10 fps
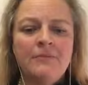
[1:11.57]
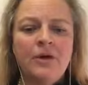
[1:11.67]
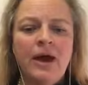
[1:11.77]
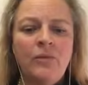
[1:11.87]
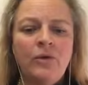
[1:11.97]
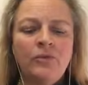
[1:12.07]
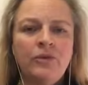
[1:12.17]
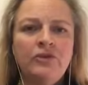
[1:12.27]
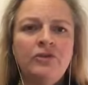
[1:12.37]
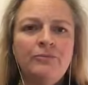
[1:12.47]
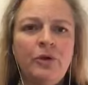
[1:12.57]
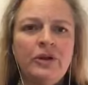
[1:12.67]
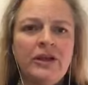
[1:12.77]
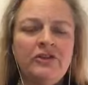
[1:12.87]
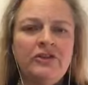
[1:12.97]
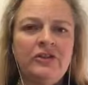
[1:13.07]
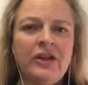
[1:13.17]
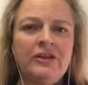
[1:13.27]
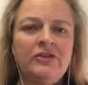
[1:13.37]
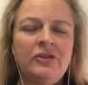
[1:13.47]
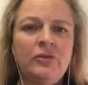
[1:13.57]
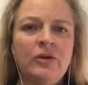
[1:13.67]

But what's your body actually saying to you?